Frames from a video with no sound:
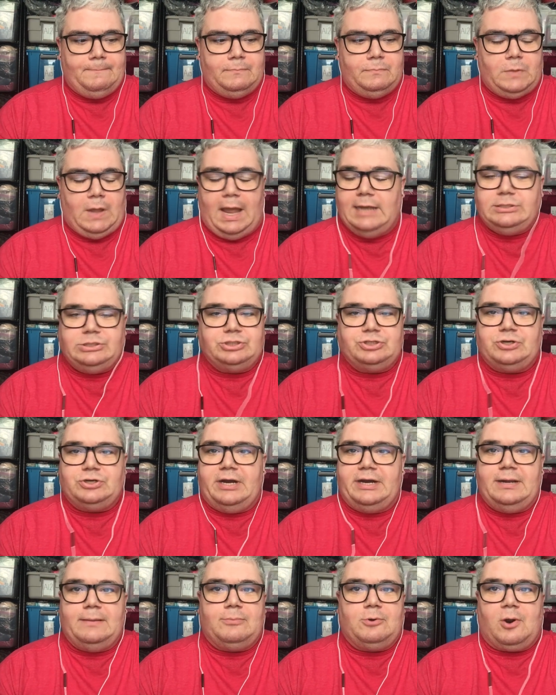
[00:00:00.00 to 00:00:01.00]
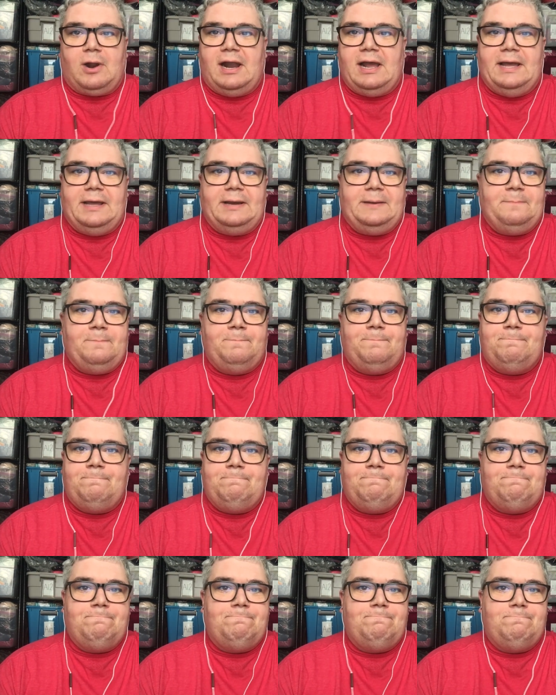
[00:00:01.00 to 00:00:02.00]
I just straight up cried.
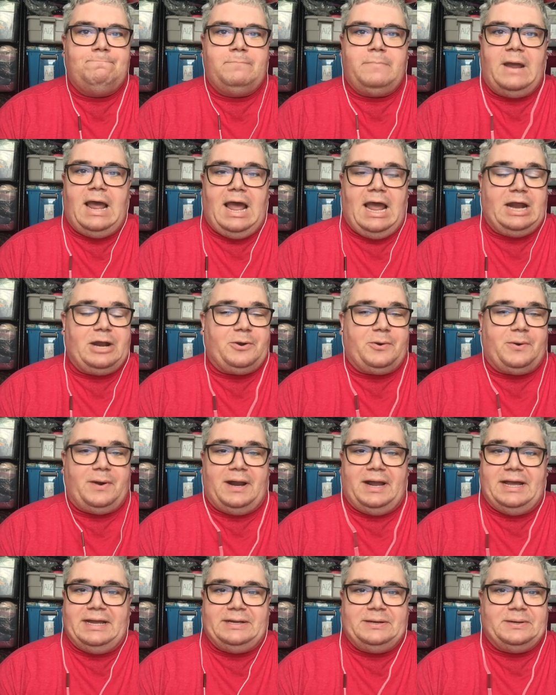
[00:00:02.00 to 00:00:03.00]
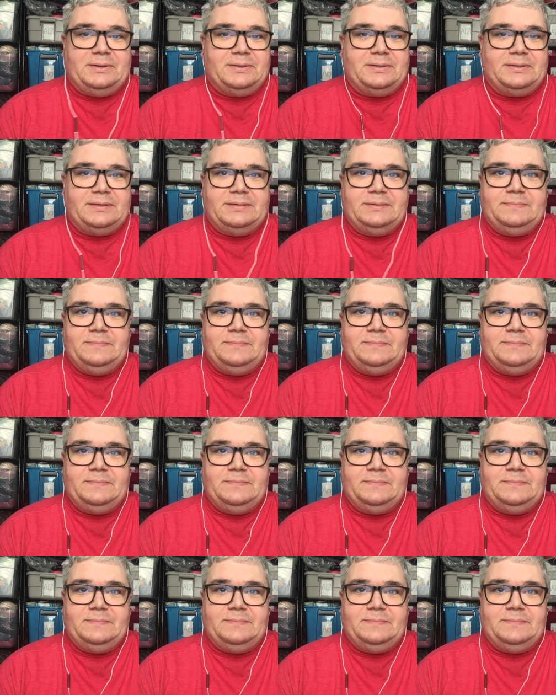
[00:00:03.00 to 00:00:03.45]
I cried hard.